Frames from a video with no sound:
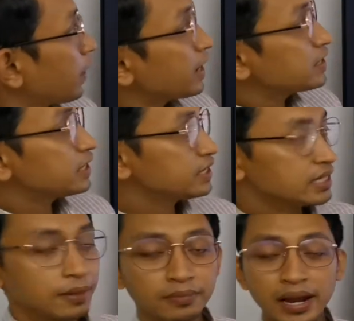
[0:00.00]
Price
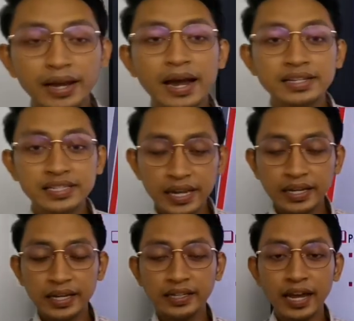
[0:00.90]
system, like I
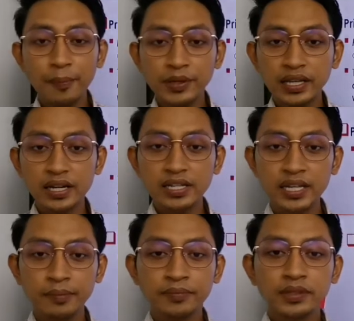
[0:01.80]
said, in
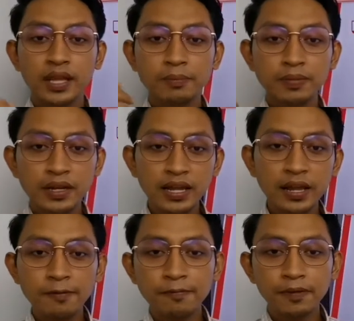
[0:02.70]
capitalism, they
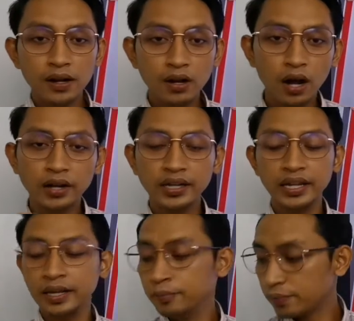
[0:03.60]
believe a
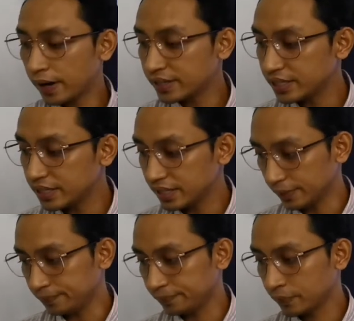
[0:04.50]
lot in price
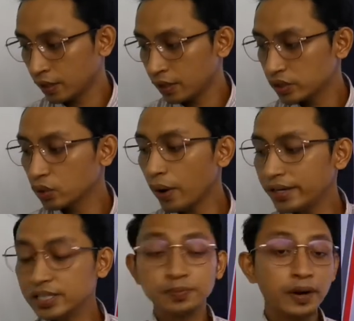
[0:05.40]
system. So
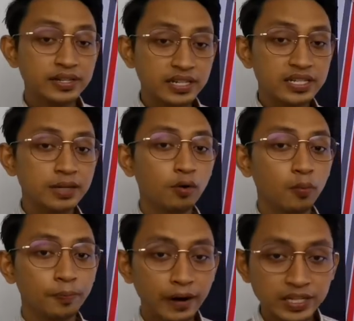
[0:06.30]
what is price system
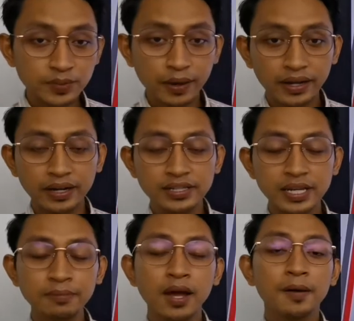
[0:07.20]
or price
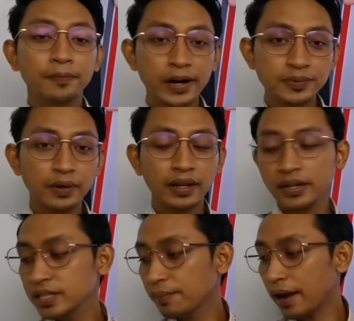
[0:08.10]
mechanism? Price
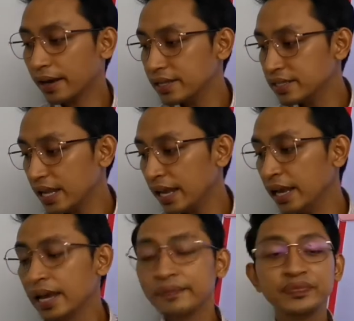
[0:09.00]
mechanism, I can
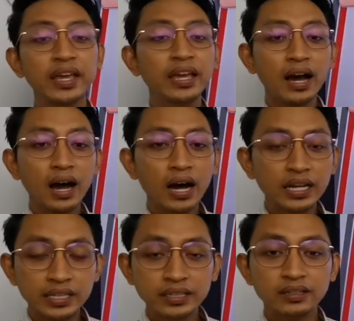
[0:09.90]
say, they
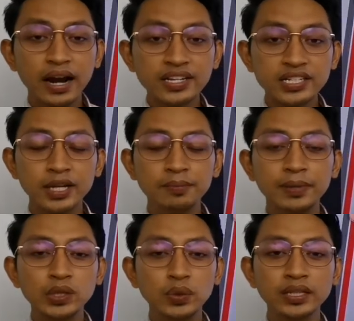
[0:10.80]
are
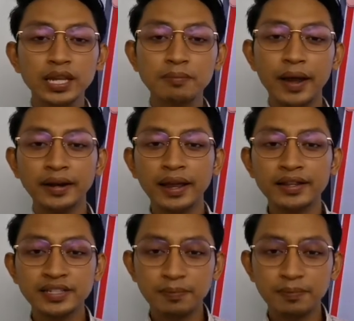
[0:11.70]
interaction between demand and